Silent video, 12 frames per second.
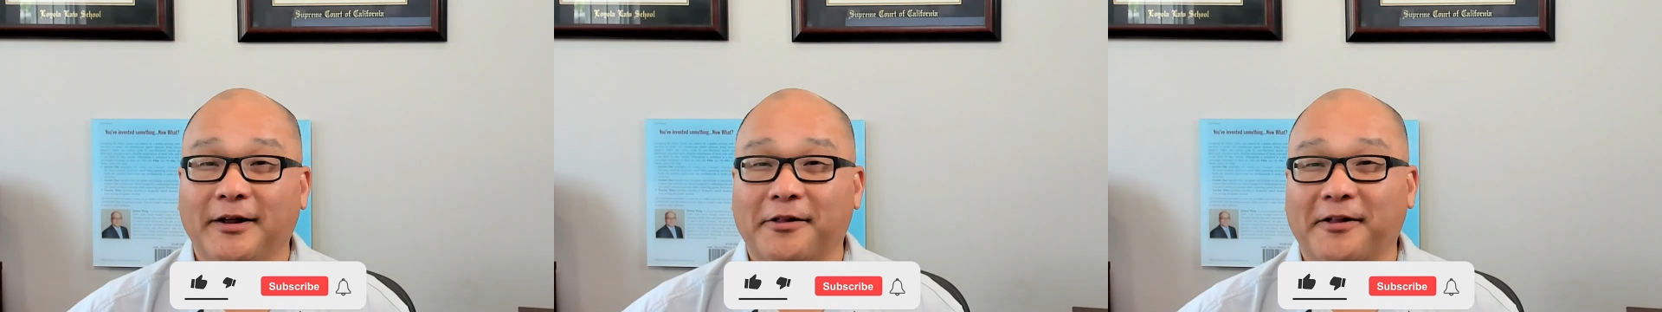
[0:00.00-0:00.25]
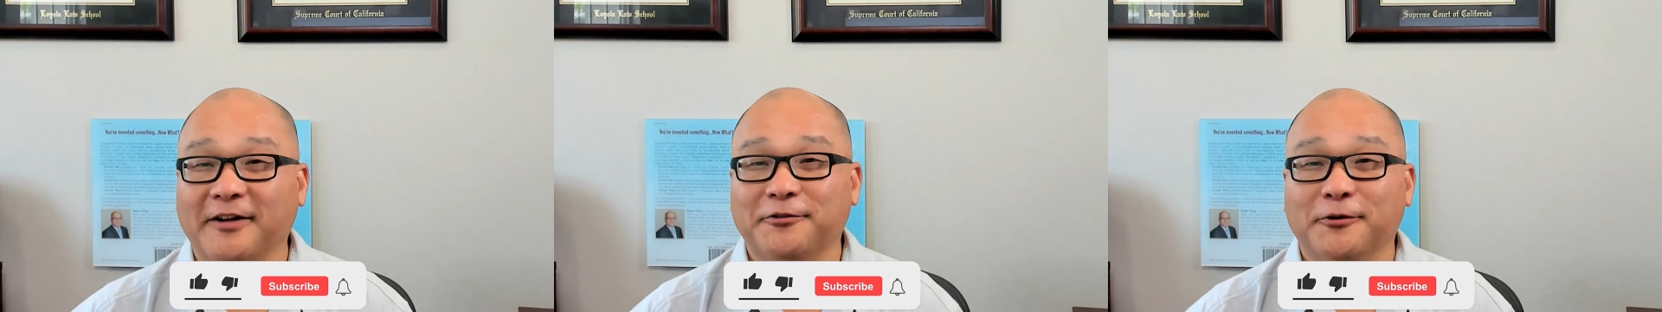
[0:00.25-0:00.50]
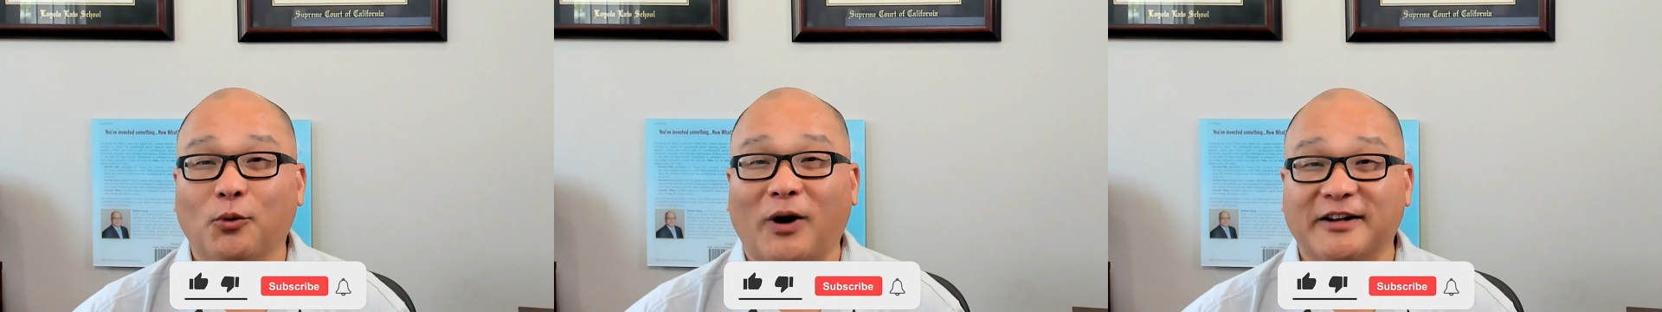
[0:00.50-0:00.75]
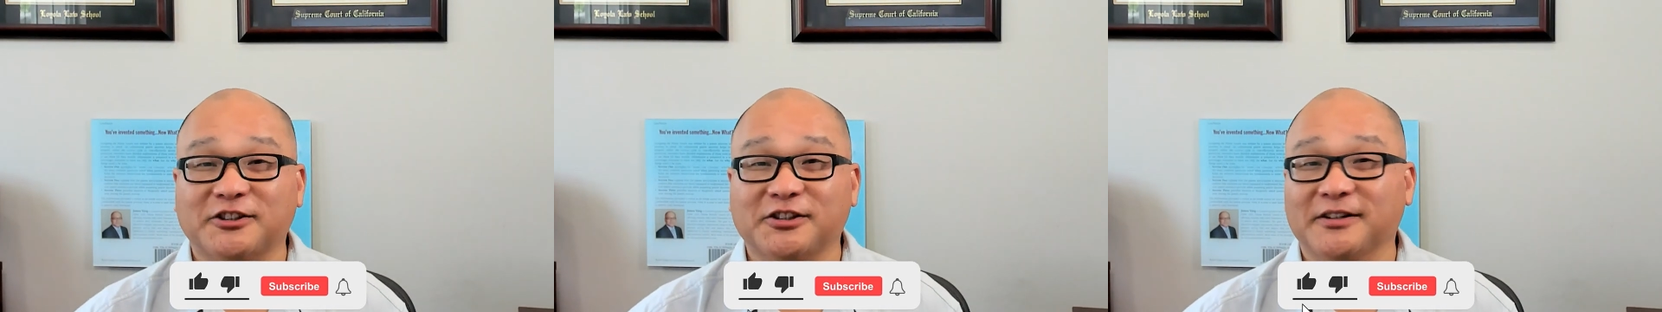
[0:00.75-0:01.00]
Thanks for
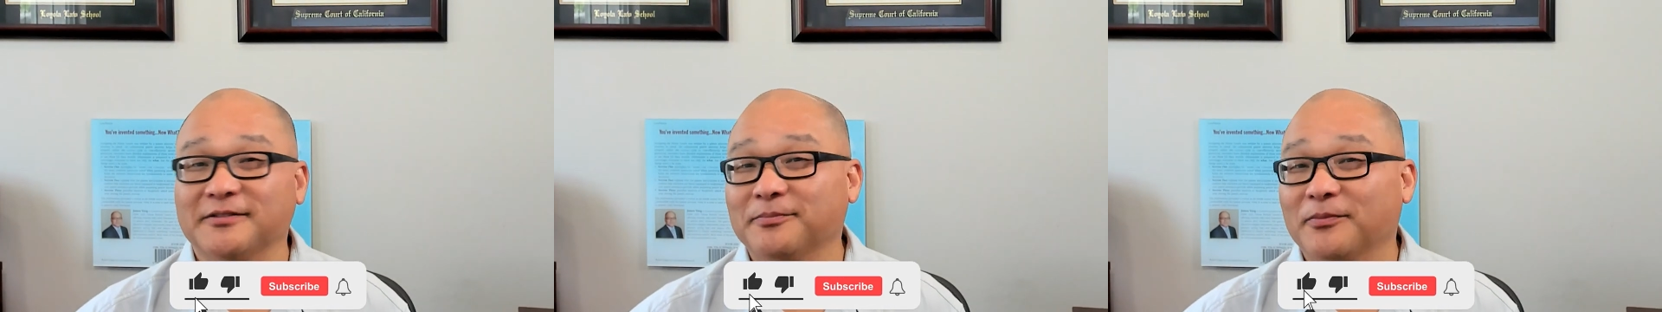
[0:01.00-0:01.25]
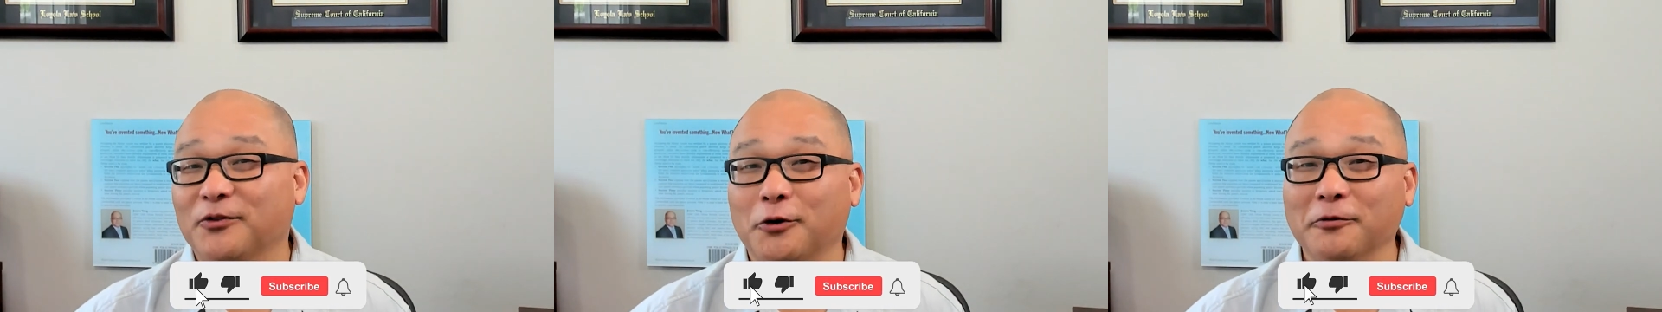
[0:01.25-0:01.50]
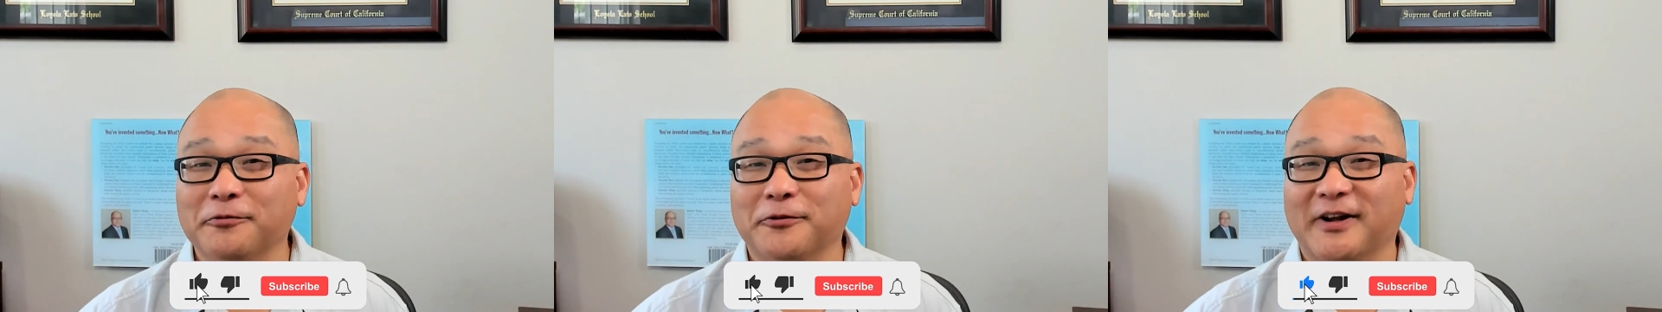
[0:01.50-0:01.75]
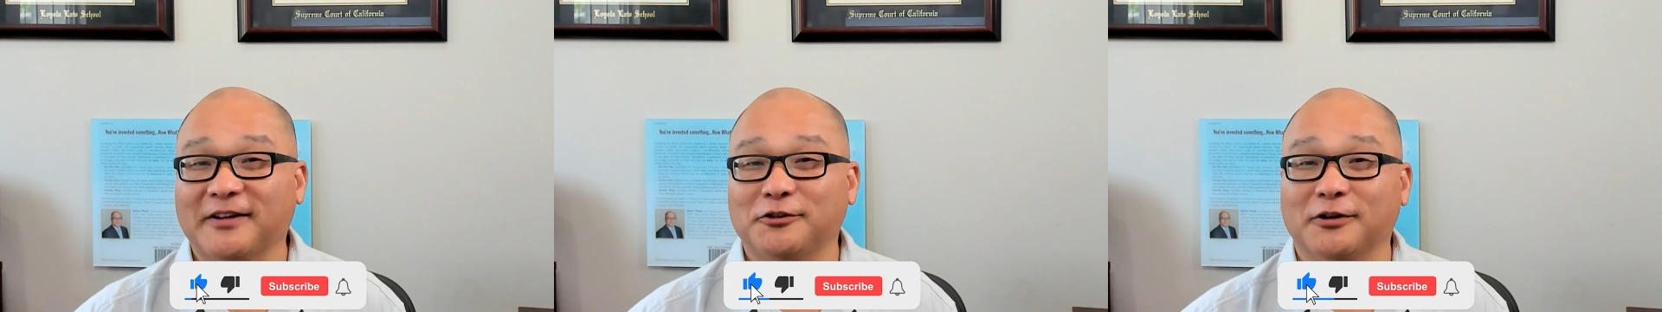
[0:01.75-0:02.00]
watching. Don't
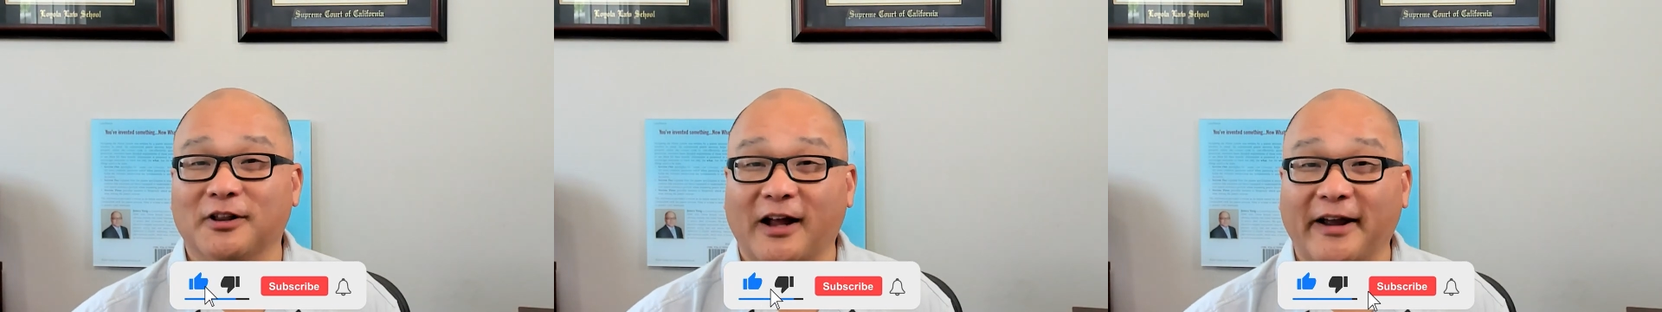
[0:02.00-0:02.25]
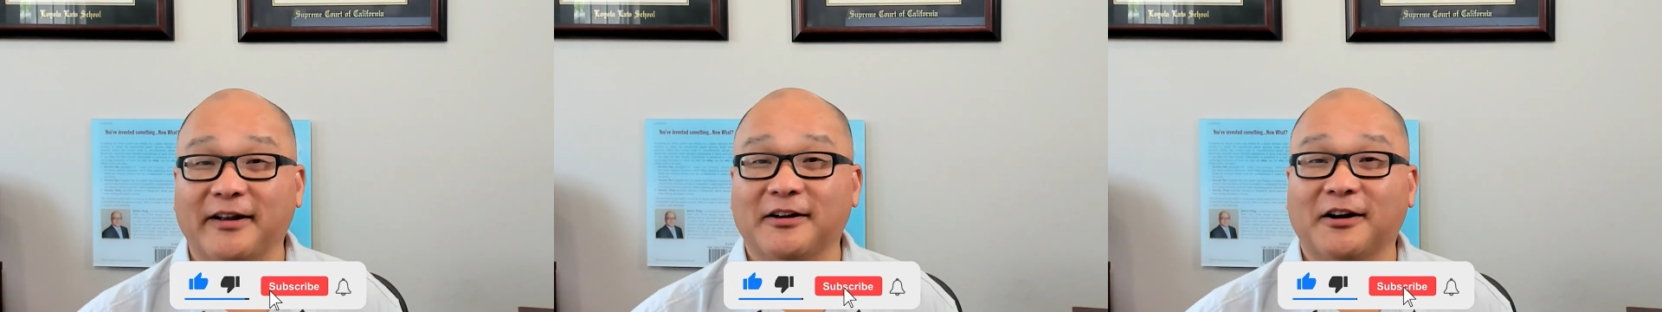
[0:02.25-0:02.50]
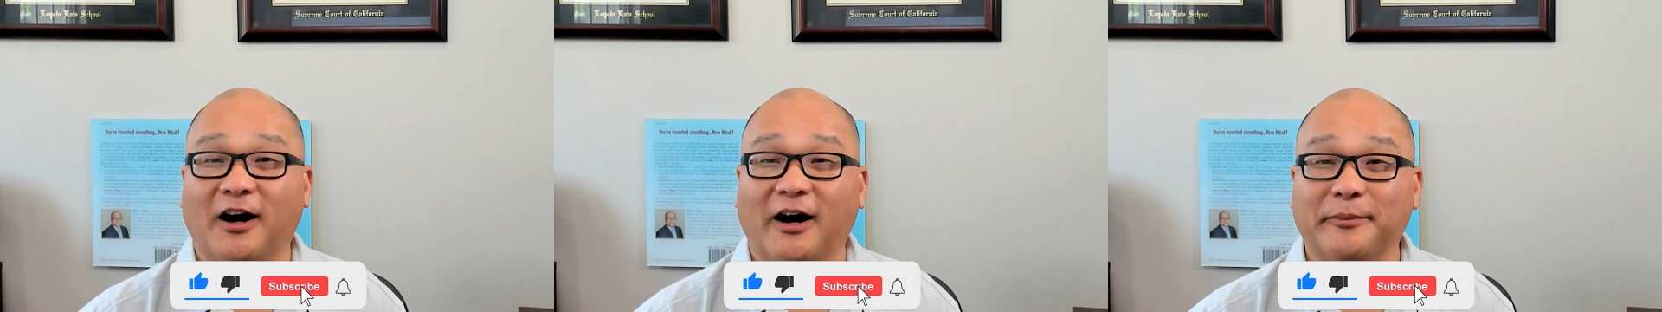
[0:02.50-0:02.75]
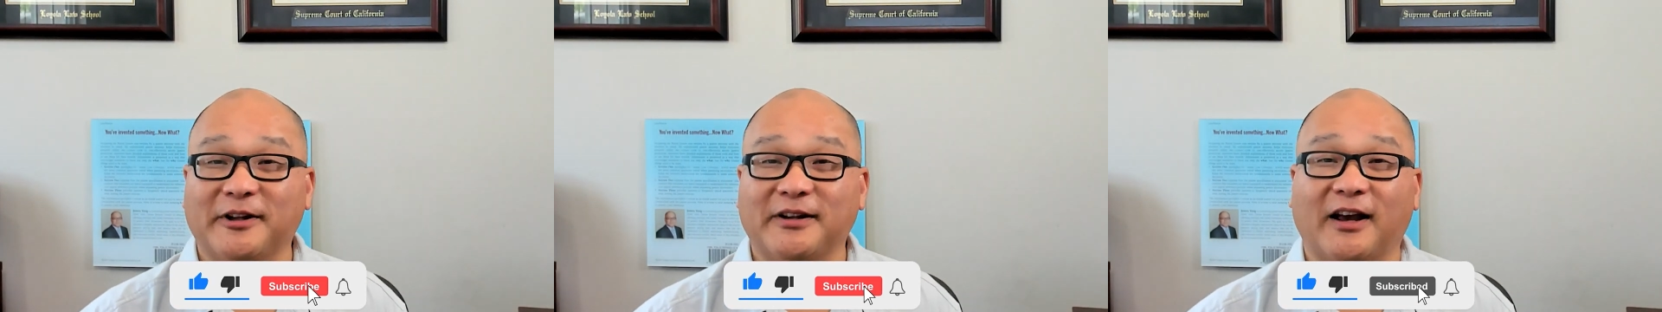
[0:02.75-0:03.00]
forget to like,
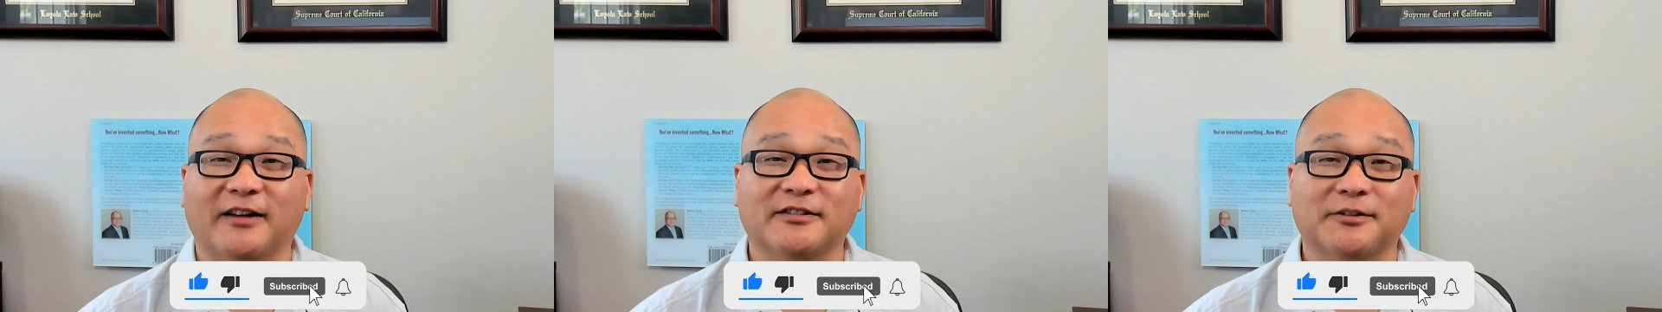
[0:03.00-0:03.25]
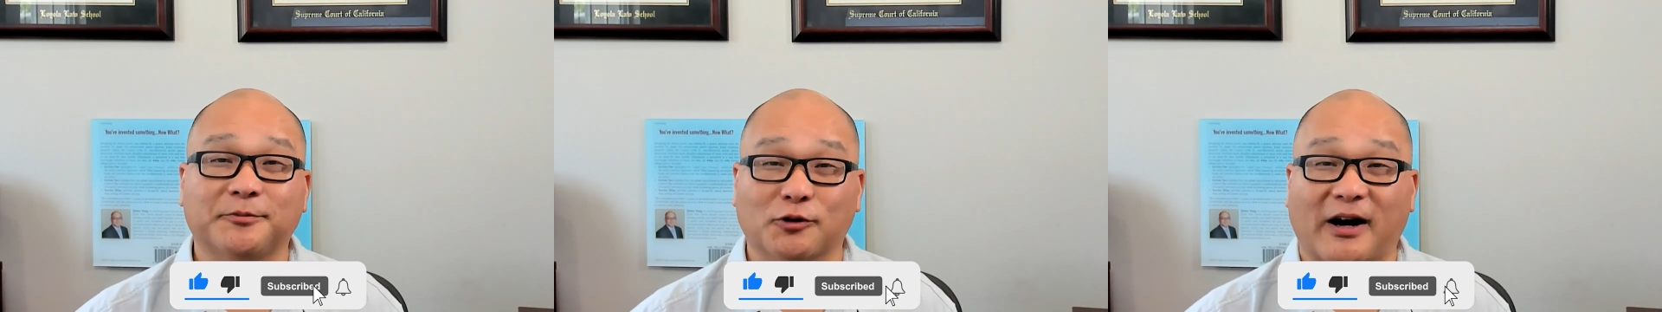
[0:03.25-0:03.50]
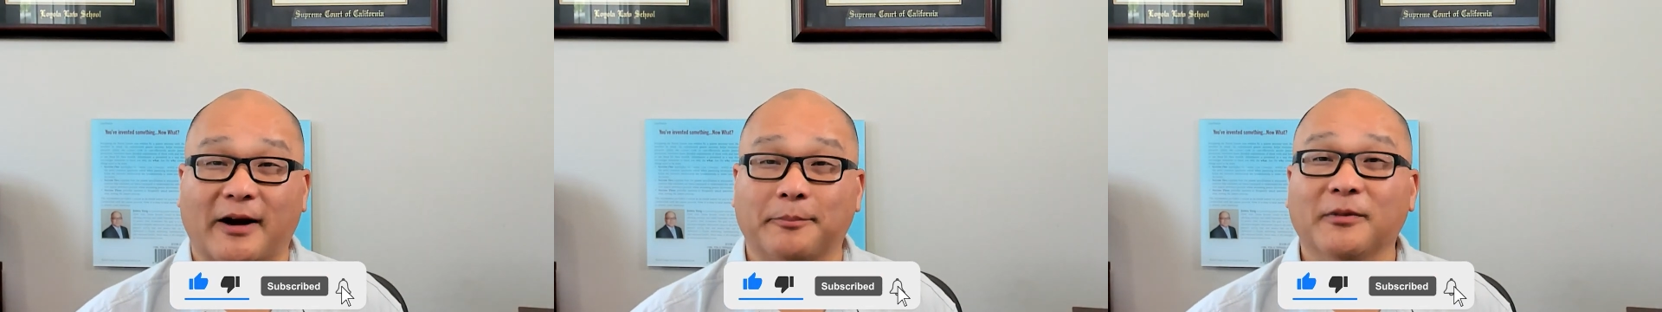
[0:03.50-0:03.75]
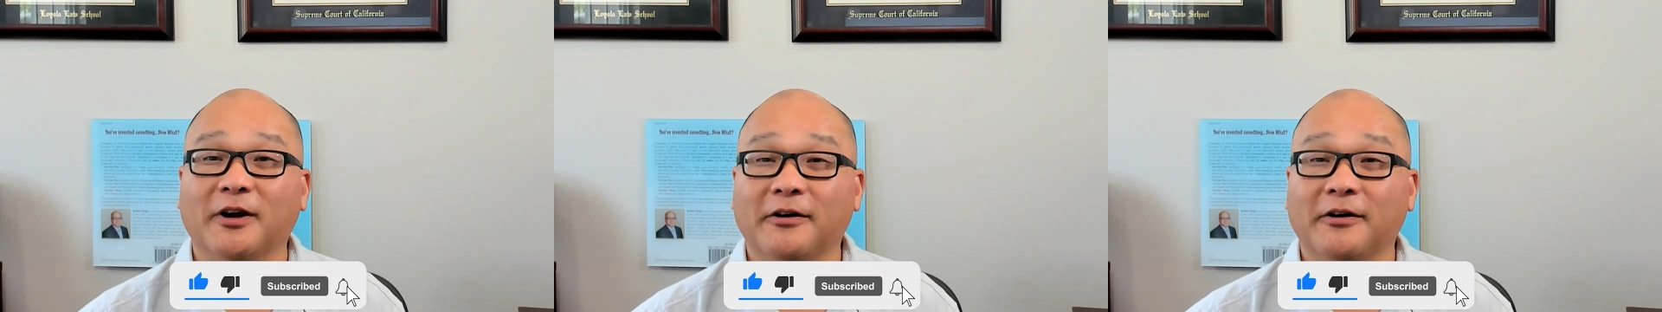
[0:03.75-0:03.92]
comment, and subscribe